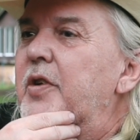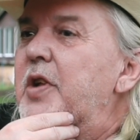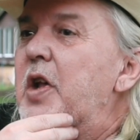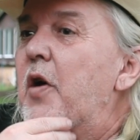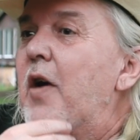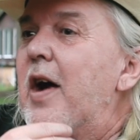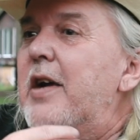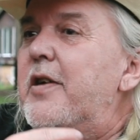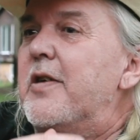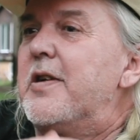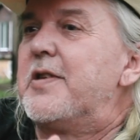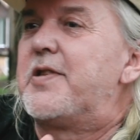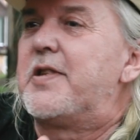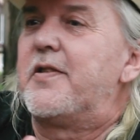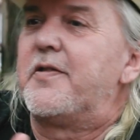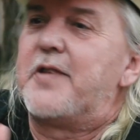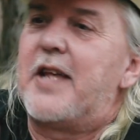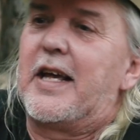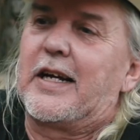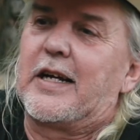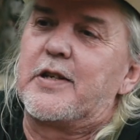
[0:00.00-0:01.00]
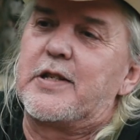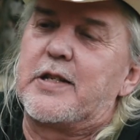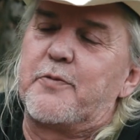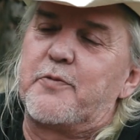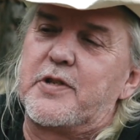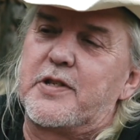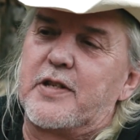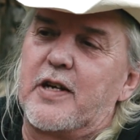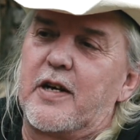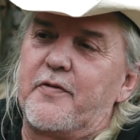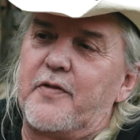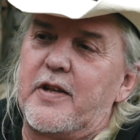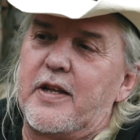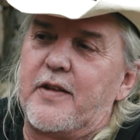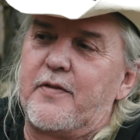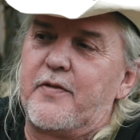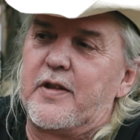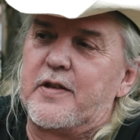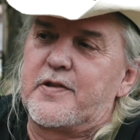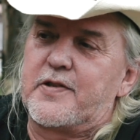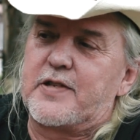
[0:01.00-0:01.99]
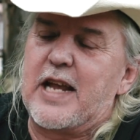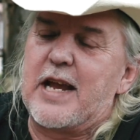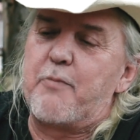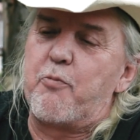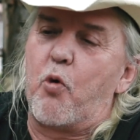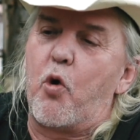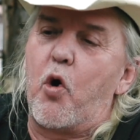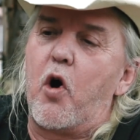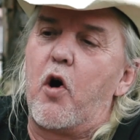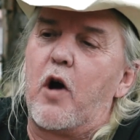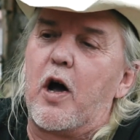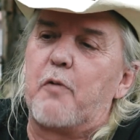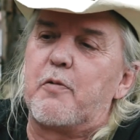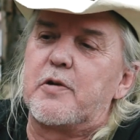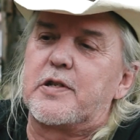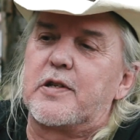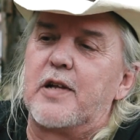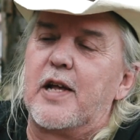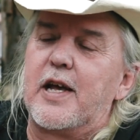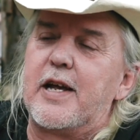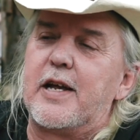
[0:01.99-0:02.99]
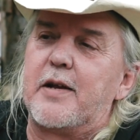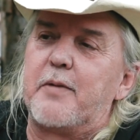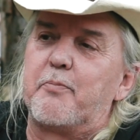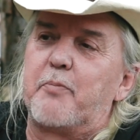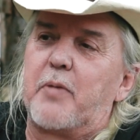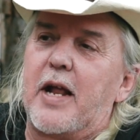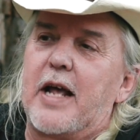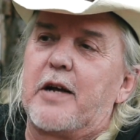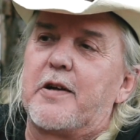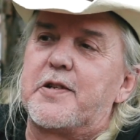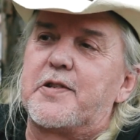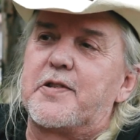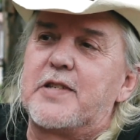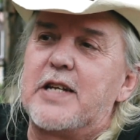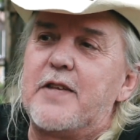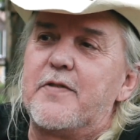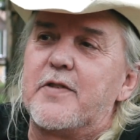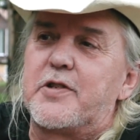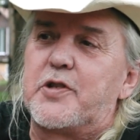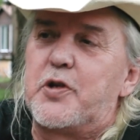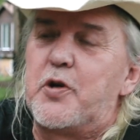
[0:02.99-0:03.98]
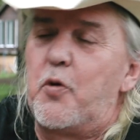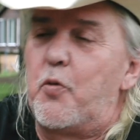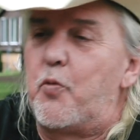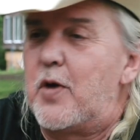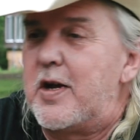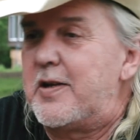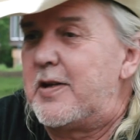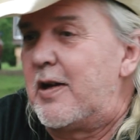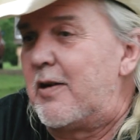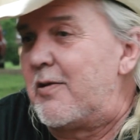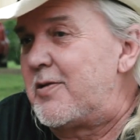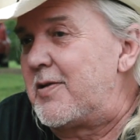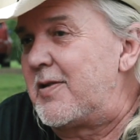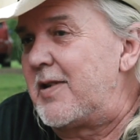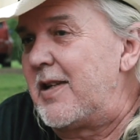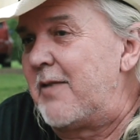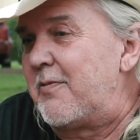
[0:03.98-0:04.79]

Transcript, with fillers: No, I couldn't see the deck because it was on the, the same wall I was laying. Gotcha. But I could see the two windows.